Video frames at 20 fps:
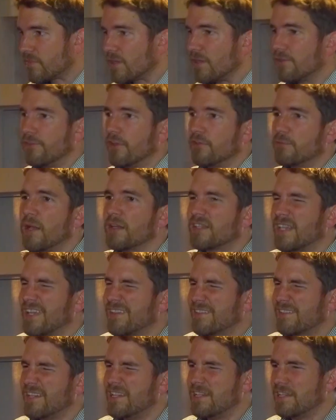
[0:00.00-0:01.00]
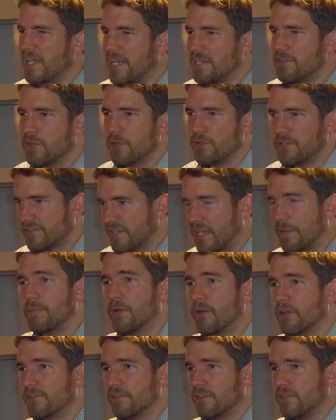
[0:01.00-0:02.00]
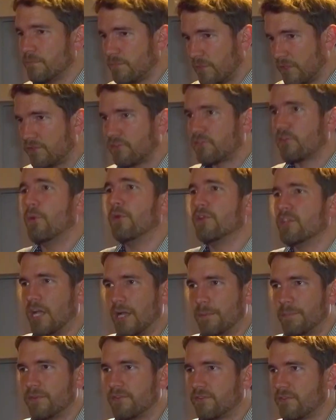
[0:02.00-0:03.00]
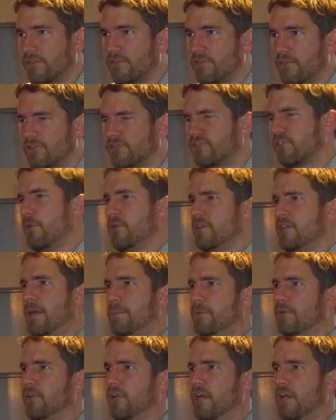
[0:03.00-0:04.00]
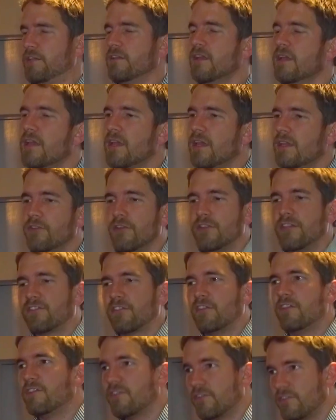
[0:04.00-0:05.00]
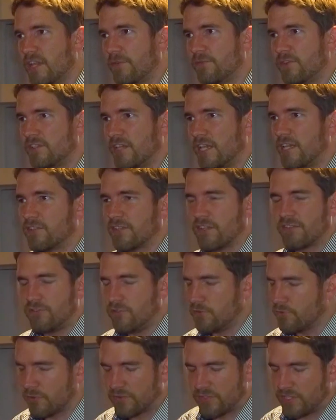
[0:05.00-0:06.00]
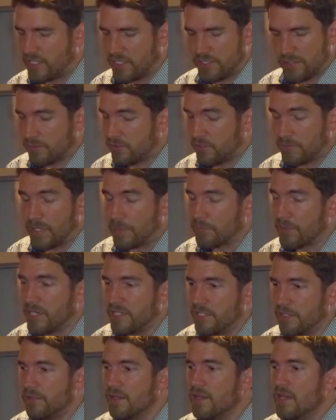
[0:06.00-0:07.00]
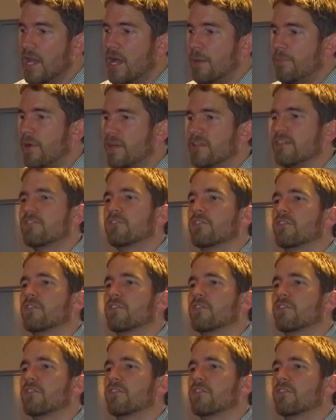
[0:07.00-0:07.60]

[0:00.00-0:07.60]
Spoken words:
So it's about getting seen and getting known as that person and showing up, is the showing up online. Not necessarily do it every day because that's neurotic and do my brain in, but at least